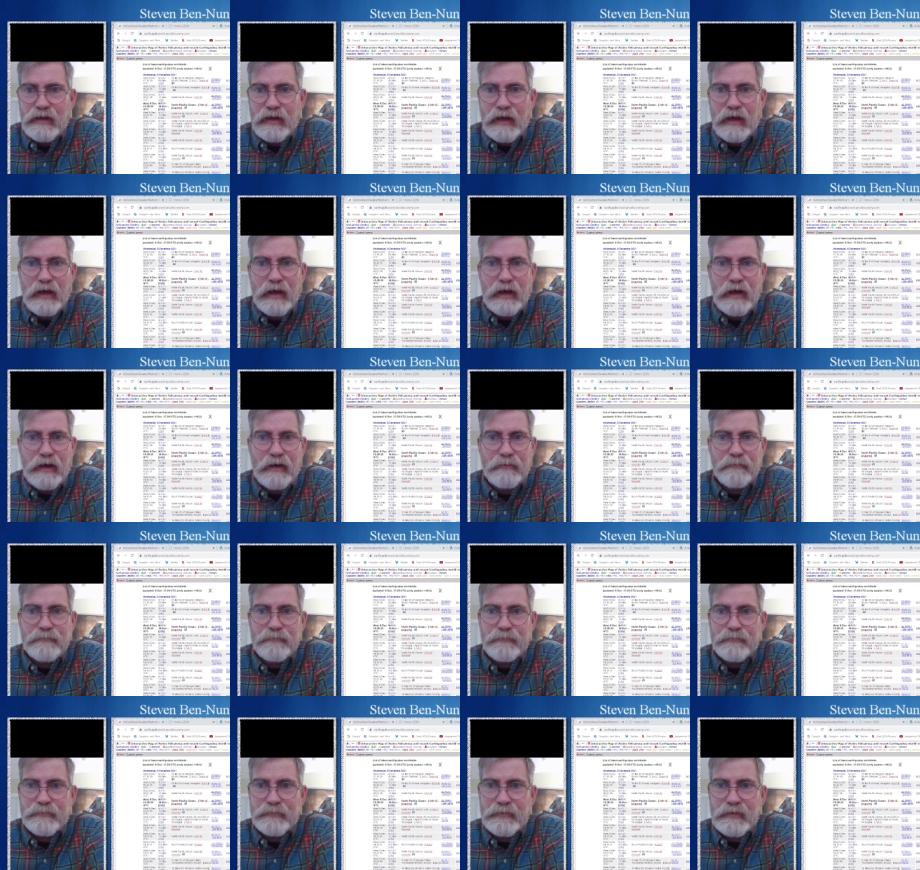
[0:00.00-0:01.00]
Uh,
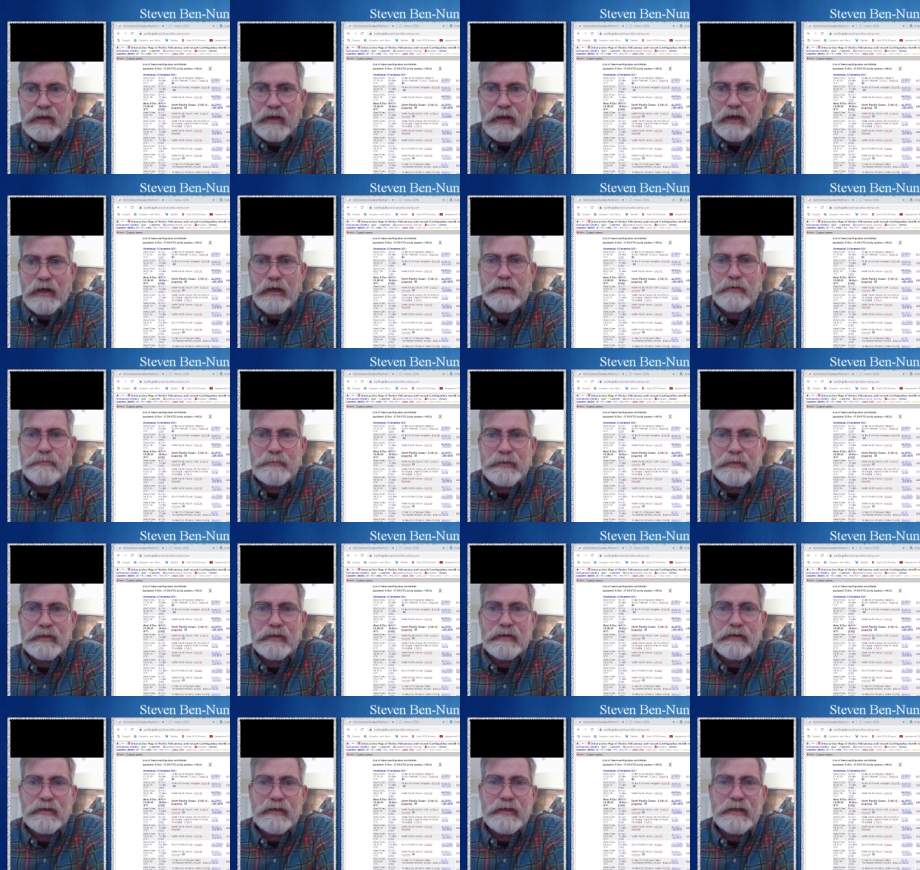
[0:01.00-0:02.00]

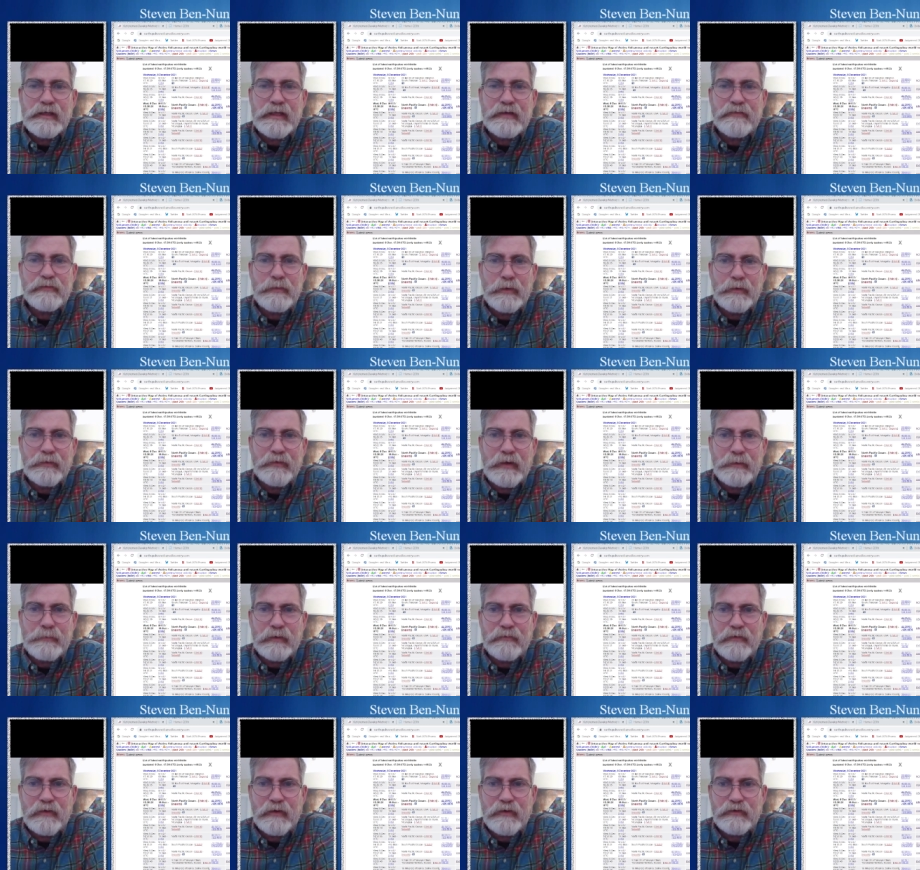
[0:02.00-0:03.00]
unbelievable
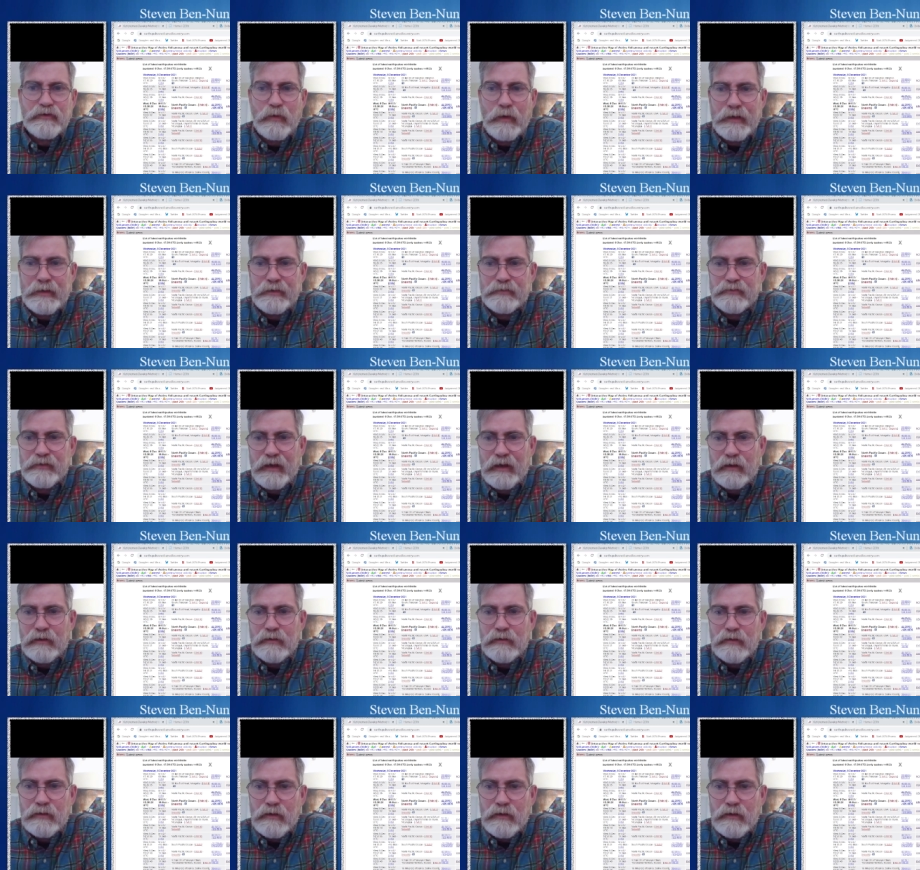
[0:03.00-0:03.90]
number of earthquakes there